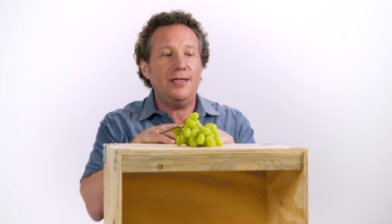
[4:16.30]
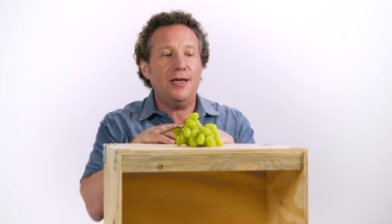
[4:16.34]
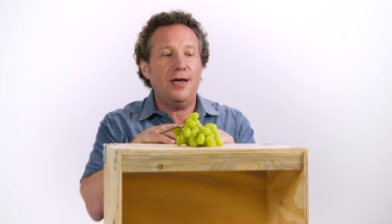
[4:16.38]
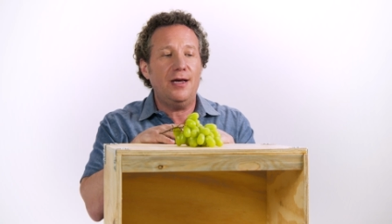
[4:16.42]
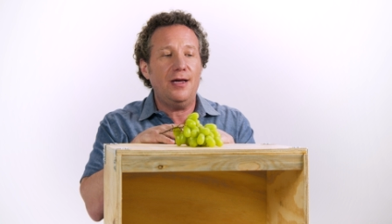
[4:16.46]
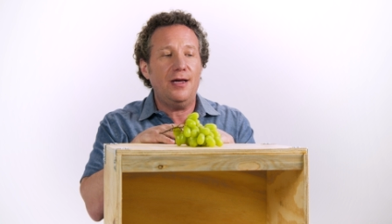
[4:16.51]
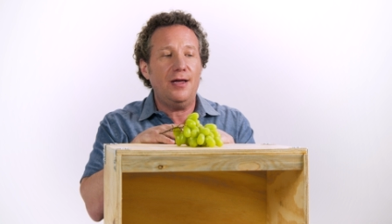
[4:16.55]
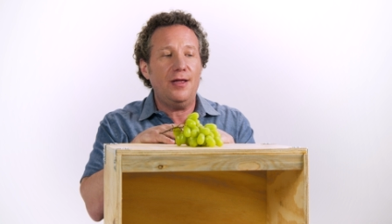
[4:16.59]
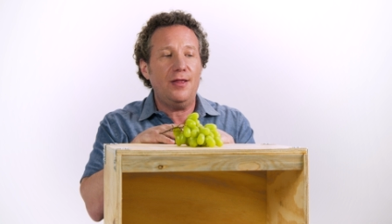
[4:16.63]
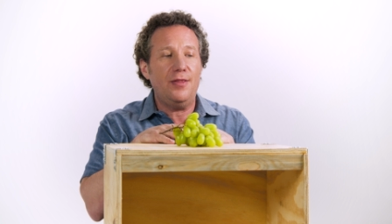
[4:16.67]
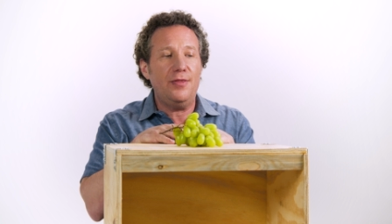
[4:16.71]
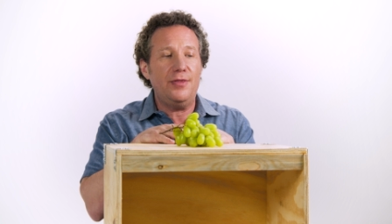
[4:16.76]

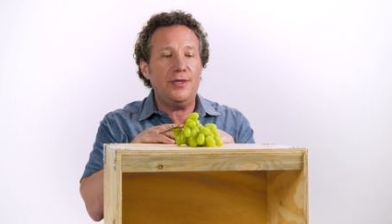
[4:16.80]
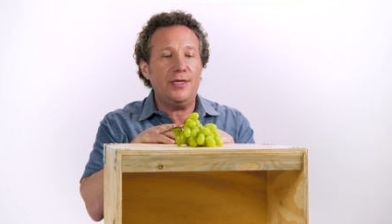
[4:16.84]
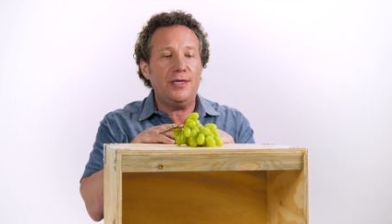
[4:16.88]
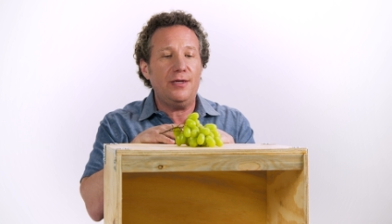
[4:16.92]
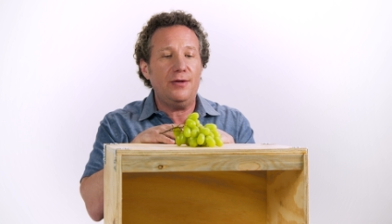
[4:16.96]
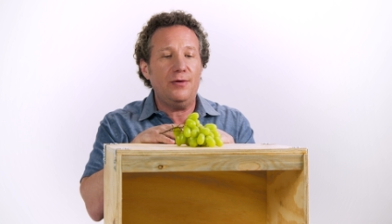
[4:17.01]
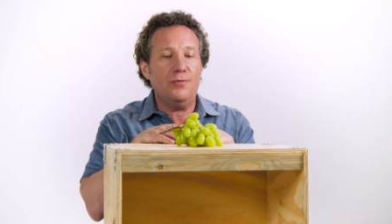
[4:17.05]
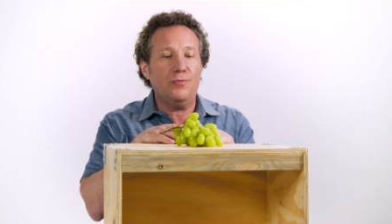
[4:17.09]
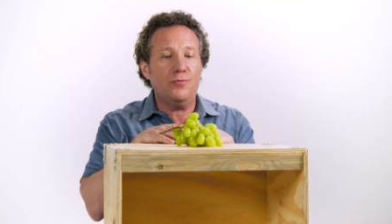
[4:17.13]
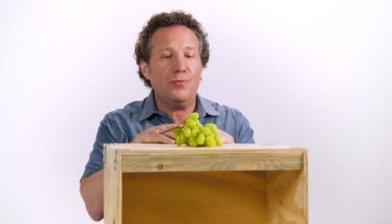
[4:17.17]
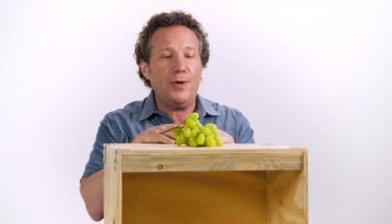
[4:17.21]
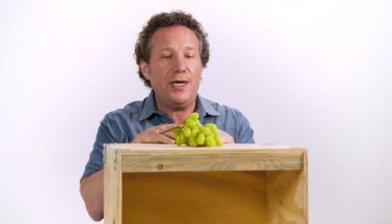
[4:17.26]
the
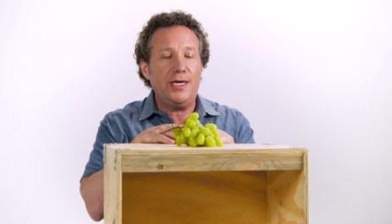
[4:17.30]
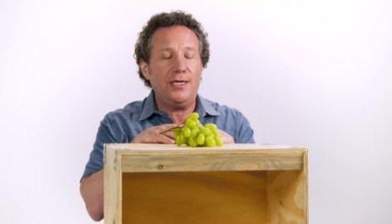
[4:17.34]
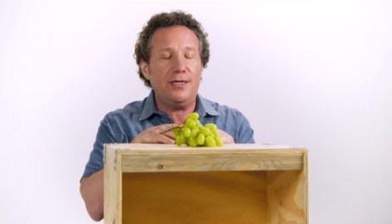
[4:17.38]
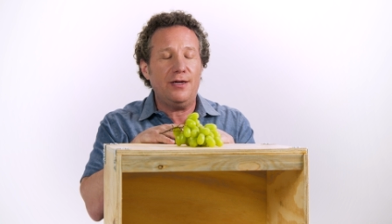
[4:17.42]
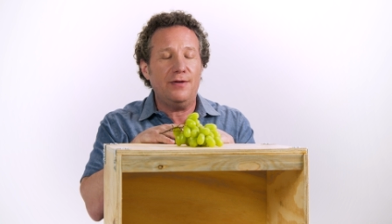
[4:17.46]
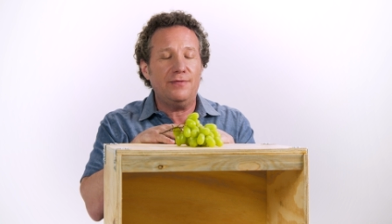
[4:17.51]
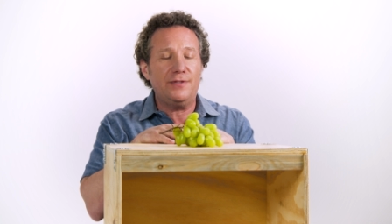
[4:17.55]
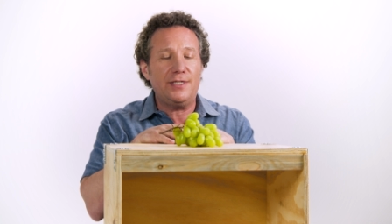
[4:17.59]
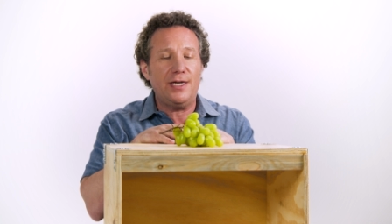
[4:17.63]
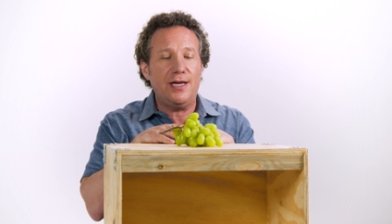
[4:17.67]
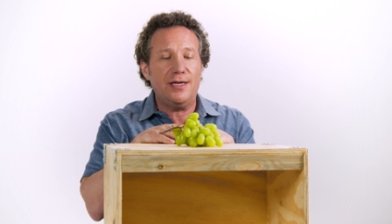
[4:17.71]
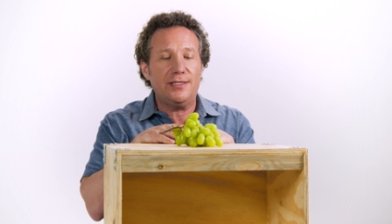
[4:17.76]
rate
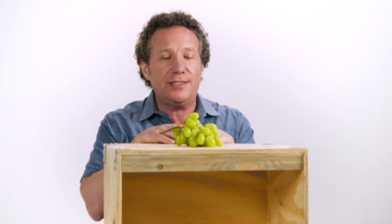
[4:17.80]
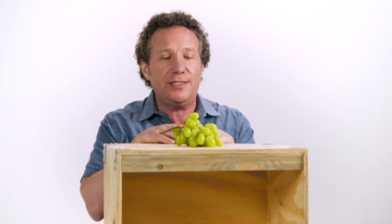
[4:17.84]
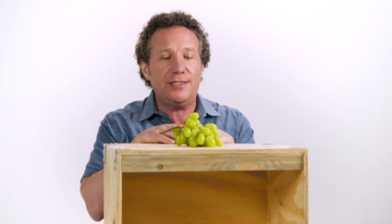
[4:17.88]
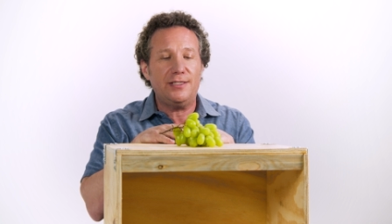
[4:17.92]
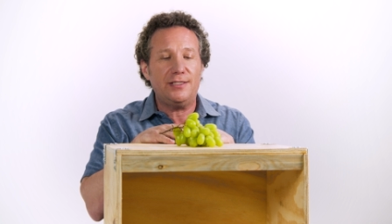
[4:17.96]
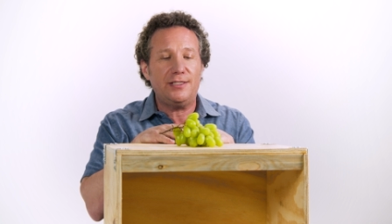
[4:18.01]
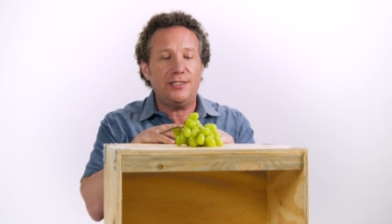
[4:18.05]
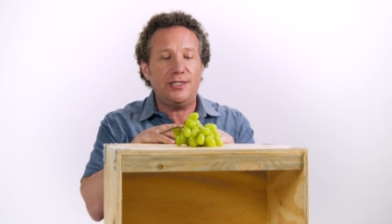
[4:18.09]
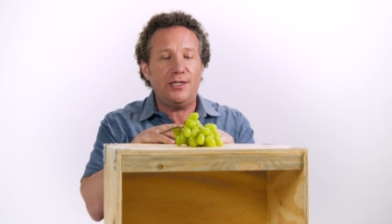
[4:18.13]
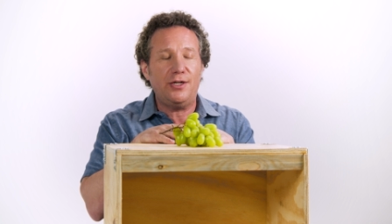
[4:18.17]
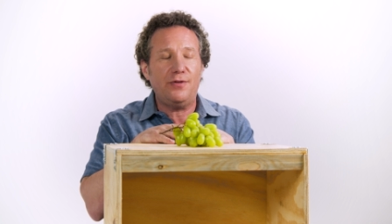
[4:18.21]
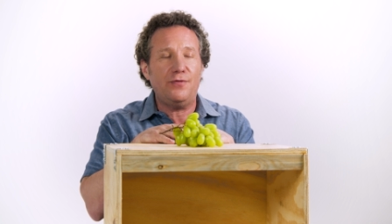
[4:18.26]
of
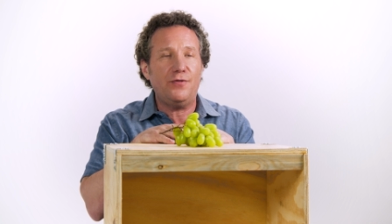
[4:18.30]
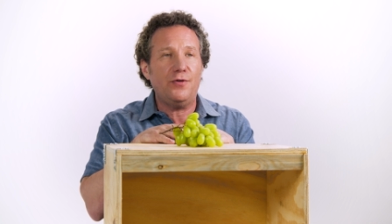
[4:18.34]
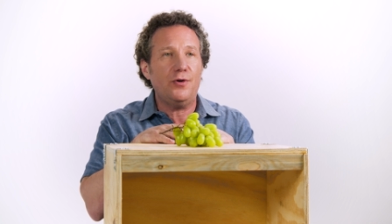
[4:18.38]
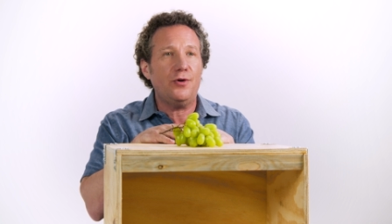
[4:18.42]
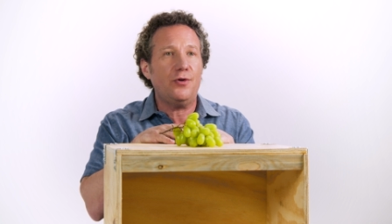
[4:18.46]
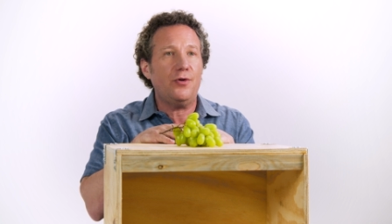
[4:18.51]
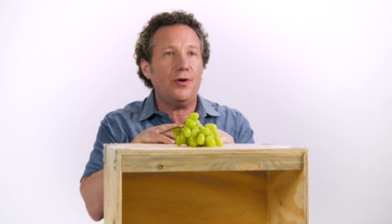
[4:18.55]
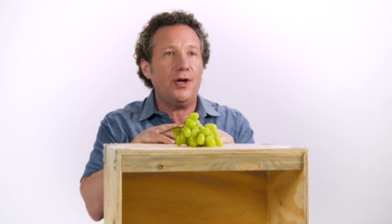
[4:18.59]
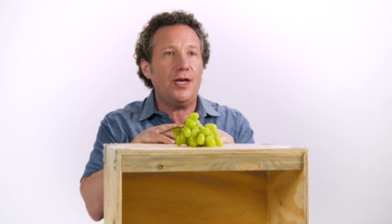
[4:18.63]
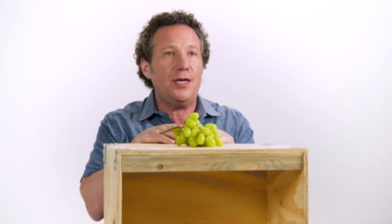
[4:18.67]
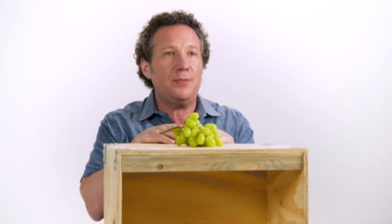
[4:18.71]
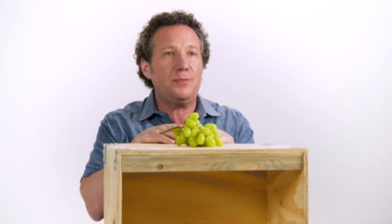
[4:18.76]
toxicity for
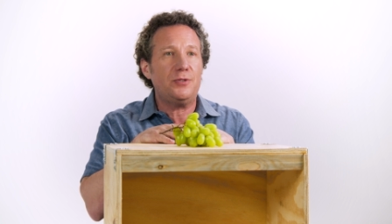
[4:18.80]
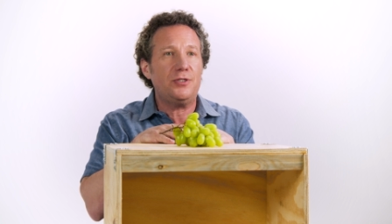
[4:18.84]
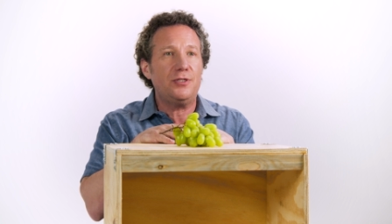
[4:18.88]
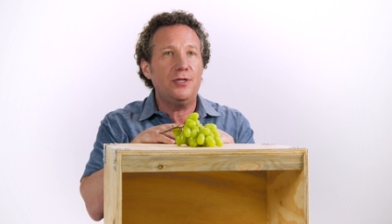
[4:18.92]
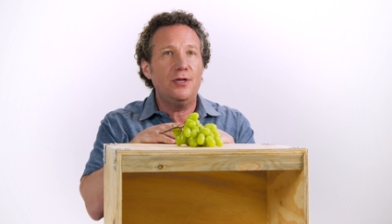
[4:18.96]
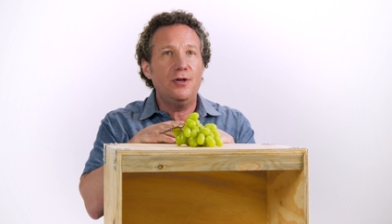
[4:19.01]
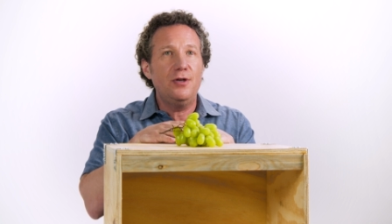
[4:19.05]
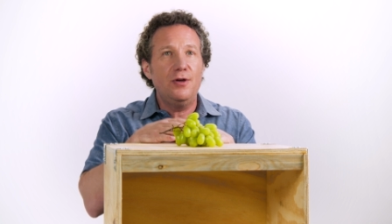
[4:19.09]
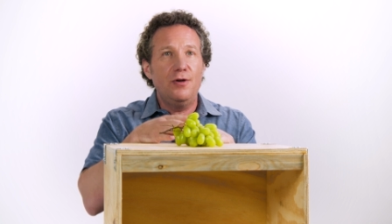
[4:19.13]
grapes